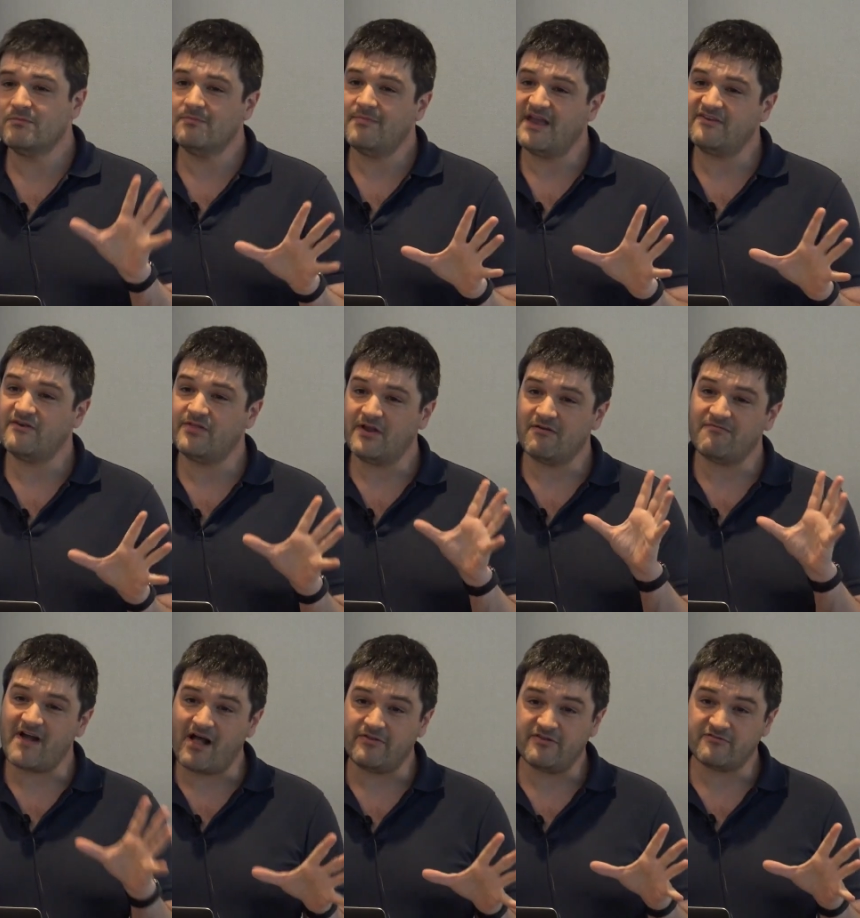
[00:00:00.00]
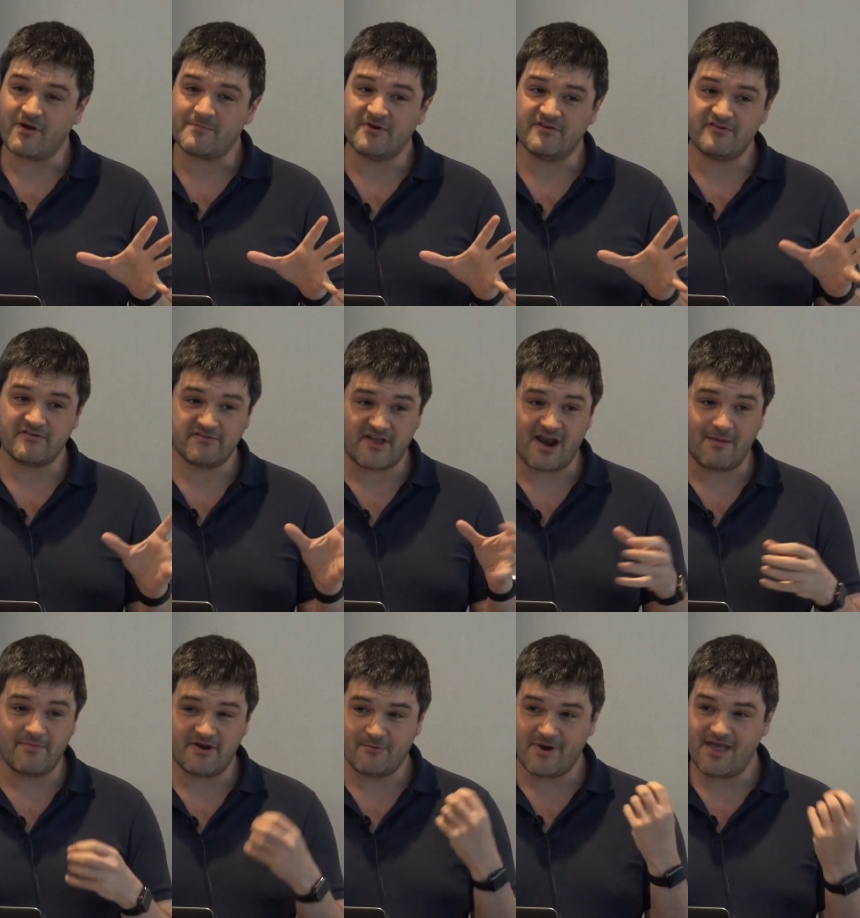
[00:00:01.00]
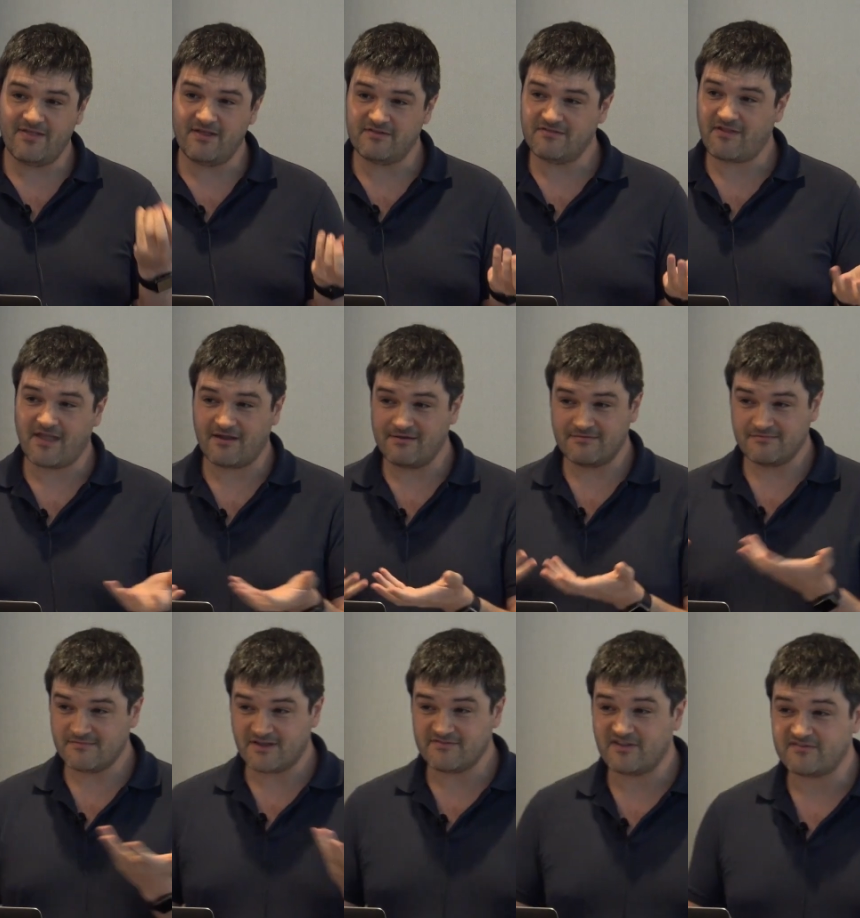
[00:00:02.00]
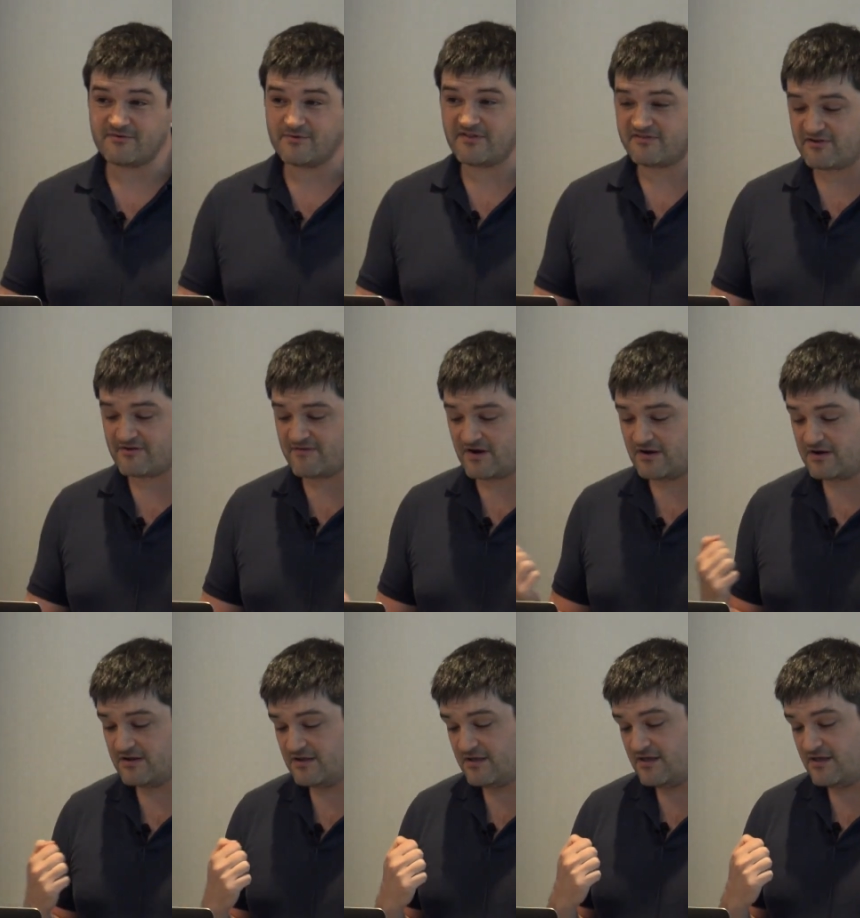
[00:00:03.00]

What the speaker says: make sure that your file descriptors are set up in a way that's like consistent with the server.